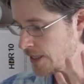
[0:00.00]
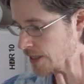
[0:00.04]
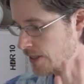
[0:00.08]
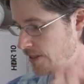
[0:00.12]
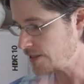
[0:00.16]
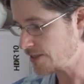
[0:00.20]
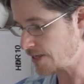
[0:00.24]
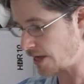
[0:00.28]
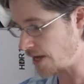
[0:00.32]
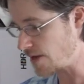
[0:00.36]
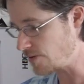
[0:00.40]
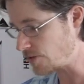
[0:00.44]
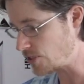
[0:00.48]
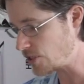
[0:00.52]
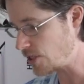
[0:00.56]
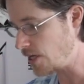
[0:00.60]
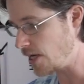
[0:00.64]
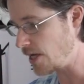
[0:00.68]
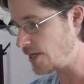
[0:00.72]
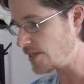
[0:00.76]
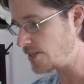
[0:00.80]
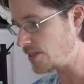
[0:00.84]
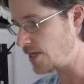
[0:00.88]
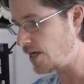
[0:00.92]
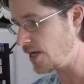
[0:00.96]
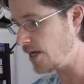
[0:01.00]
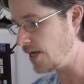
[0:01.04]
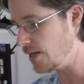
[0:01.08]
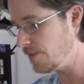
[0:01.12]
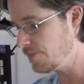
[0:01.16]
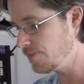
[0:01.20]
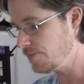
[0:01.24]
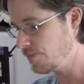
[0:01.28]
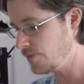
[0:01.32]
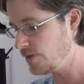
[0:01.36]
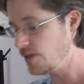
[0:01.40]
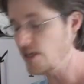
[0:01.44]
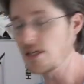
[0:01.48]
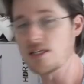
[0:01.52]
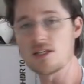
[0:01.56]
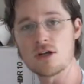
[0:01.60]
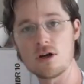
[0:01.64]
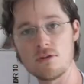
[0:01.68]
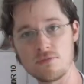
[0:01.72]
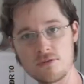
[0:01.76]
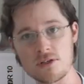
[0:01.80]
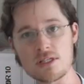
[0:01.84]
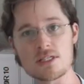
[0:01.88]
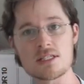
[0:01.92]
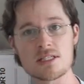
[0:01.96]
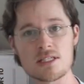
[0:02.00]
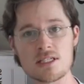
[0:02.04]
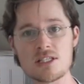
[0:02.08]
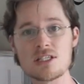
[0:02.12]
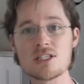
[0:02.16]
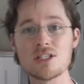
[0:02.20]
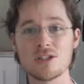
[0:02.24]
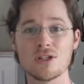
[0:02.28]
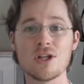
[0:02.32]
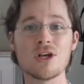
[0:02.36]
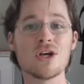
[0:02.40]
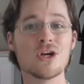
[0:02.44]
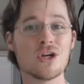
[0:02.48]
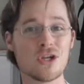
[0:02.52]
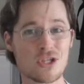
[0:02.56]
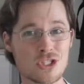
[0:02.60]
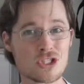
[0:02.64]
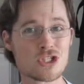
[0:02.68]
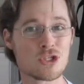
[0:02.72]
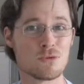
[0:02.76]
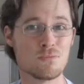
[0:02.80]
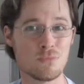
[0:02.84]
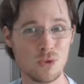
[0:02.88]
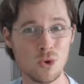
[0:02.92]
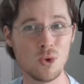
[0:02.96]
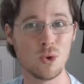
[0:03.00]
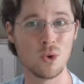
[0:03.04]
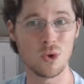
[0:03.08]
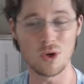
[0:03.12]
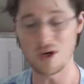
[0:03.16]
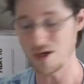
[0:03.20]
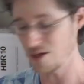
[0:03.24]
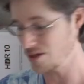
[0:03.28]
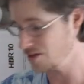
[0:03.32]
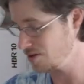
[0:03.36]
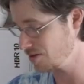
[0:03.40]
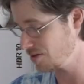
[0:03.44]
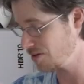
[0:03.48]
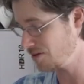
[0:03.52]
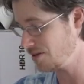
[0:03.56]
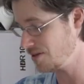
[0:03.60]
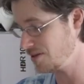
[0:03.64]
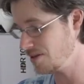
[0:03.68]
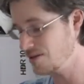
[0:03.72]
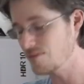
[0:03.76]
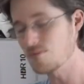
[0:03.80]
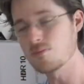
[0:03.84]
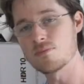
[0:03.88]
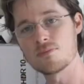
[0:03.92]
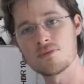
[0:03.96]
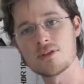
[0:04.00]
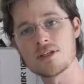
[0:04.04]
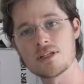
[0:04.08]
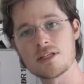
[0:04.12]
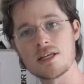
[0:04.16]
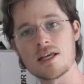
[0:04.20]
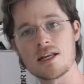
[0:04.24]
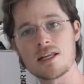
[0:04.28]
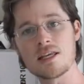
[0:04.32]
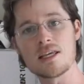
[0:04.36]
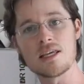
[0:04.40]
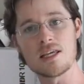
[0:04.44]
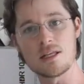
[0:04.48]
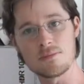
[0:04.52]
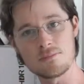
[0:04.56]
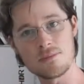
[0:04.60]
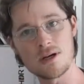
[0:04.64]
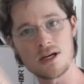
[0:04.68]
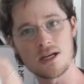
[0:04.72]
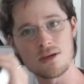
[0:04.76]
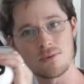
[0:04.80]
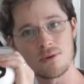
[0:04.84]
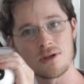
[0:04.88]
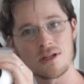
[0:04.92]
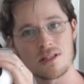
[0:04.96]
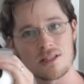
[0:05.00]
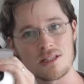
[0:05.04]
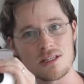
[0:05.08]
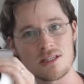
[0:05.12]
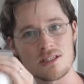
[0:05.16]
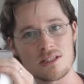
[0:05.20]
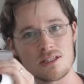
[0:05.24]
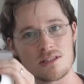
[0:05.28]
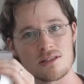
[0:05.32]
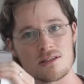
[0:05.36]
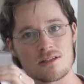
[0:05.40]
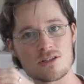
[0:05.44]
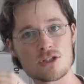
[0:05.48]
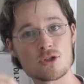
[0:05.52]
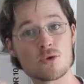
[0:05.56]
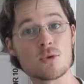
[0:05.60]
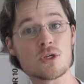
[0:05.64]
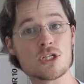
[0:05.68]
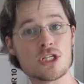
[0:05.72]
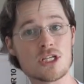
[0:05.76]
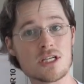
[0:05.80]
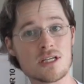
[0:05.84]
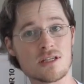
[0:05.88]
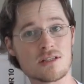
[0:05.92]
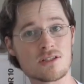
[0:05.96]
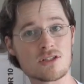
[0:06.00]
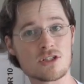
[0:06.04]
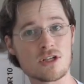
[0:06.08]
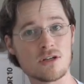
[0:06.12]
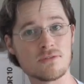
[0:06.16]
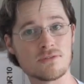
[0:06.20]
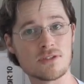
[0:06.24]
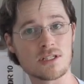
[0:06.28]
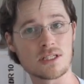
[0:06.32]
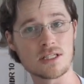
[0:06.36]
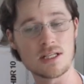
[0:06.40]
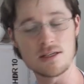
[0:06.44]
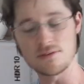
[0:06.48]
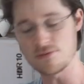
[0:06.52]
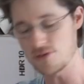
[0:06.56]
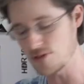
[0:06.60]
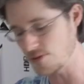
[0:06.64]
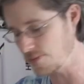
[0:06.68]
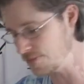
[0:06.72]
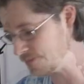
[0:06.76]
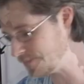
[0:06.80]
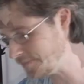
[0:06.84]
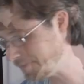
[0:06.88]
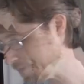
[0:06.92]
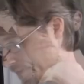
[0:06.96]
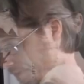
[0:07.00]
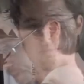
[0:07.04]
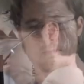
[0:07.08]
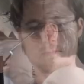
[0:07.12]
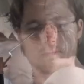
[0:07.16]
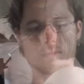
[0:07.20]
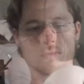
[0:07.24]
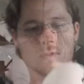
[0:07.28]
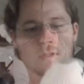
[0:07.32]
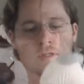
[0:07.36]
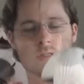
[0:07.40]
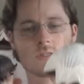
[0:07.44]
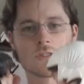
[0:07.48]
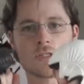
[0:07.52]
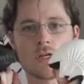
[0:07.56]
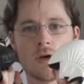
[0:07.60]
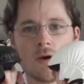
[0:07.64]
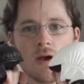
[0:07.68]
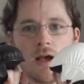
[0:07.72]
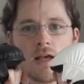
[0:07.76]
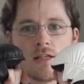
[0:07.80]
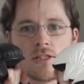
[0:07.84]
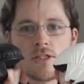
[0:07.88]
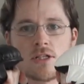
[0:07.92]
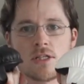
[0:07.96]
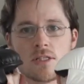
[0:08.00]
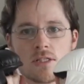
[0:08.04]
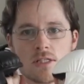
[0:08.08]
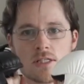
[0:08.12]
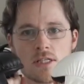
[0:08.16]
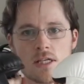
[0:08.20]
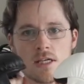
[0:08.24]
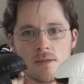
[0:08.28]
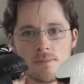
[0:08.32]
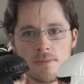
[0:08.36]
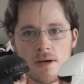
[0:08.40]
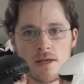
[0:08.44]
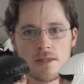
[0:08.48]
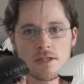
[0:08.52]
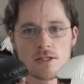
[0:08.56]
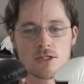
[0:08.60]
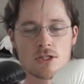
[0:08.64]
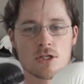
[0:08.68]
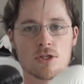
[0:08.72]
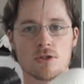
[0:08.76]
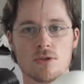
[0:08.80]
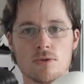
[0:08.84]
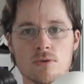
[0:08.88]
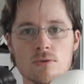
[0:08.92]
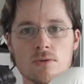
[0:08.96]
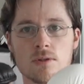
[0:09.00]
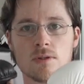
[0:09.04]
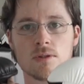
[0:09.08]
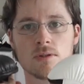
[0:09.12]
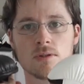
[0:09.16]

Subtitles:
Downsides are, it obviously still hurts more than getting hit by one of these squishier, softer gloves. So as you can see by the two,